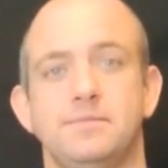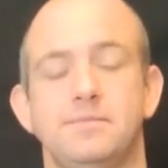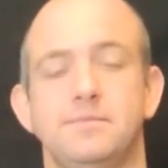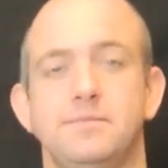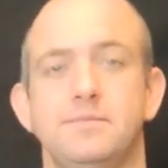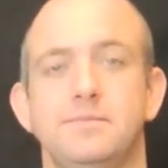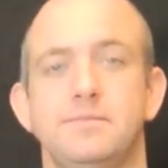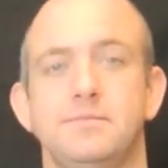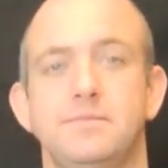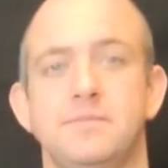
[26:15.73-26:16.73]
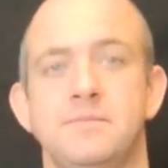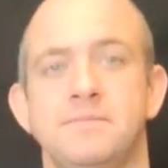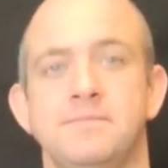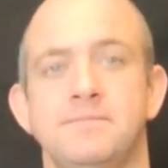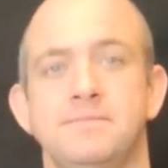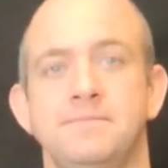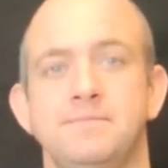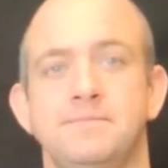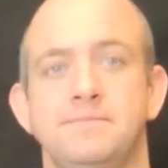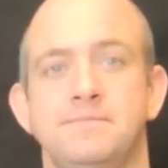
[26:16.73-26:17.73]

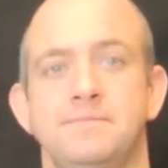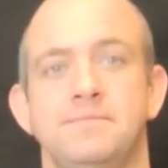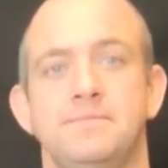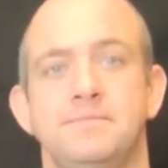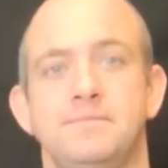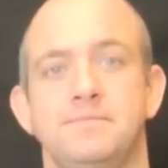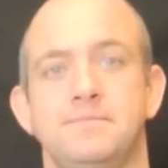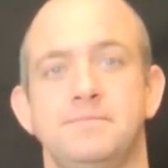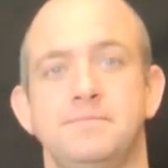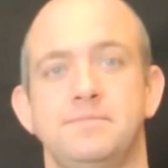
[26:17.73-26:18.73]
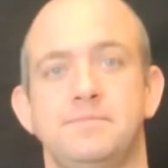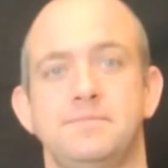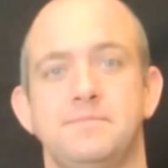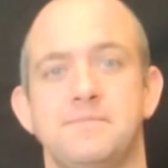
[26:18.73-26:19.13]
This person isn't speaking.